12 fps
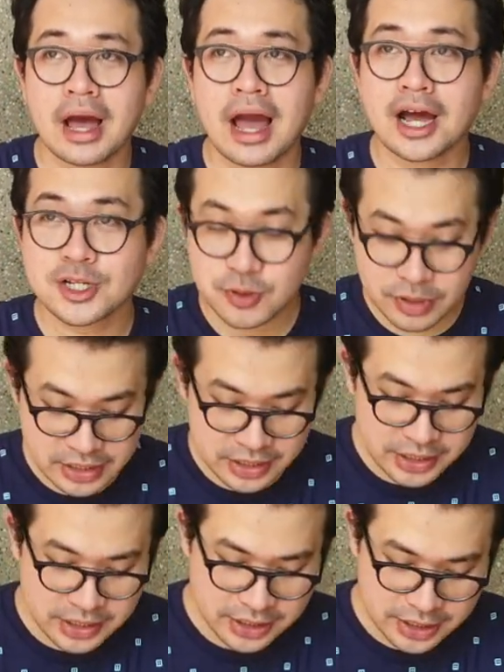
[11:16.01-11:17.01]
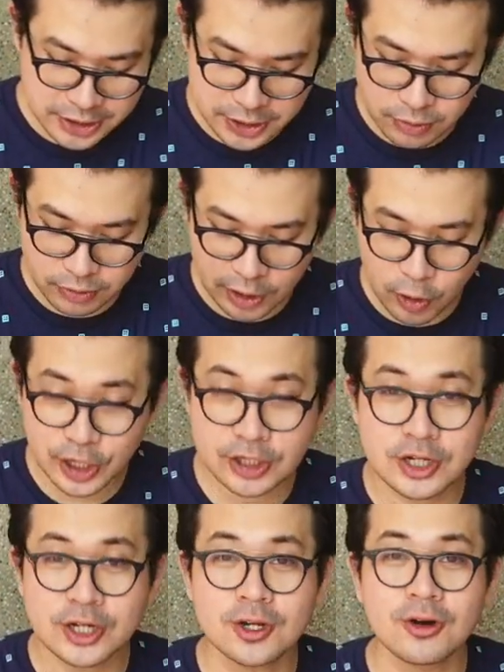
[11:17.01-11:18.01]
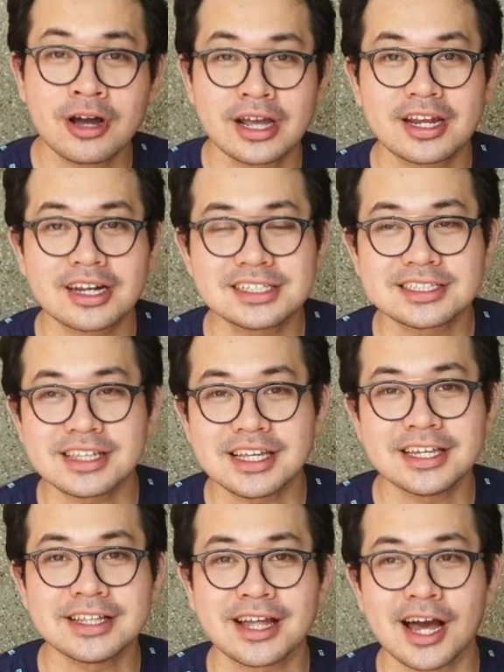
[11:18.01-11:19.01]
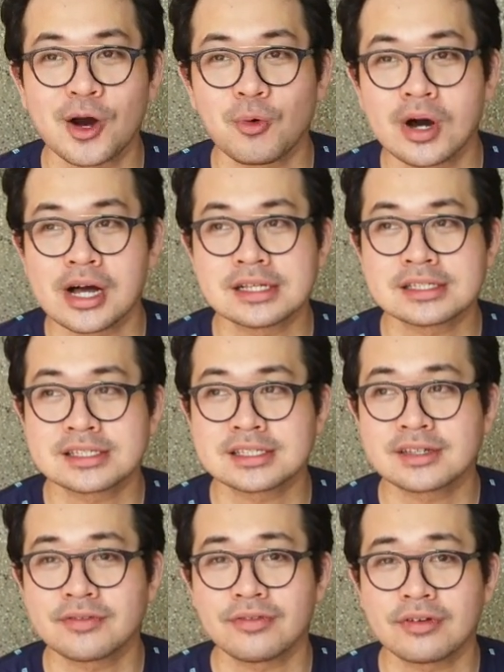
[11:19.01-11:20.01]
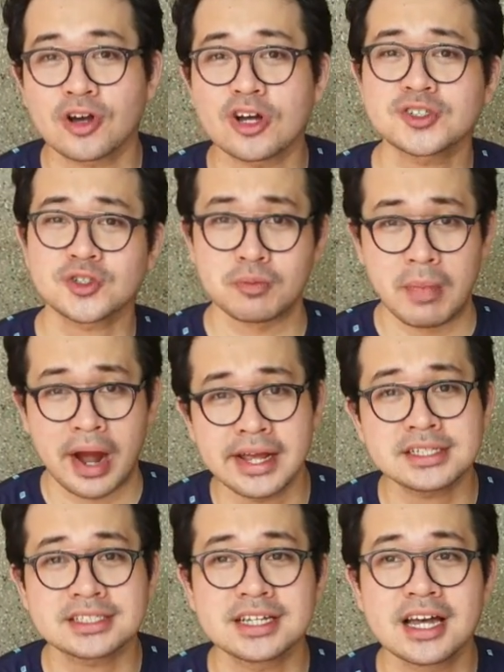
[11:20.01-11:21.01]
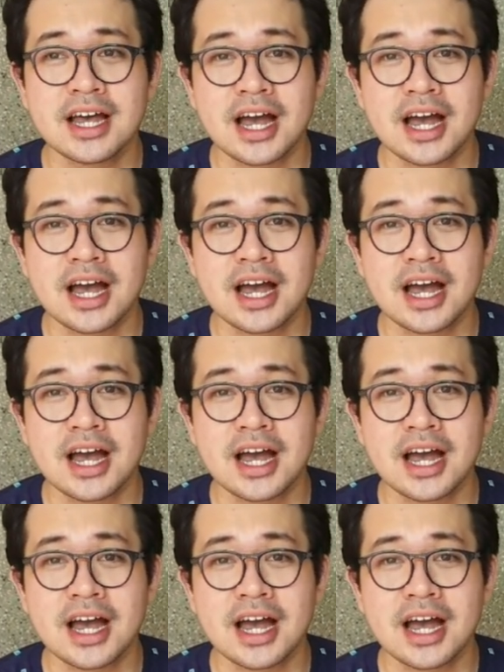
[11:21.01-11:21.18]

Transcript: Actually, yung order ko kay Cristina was customized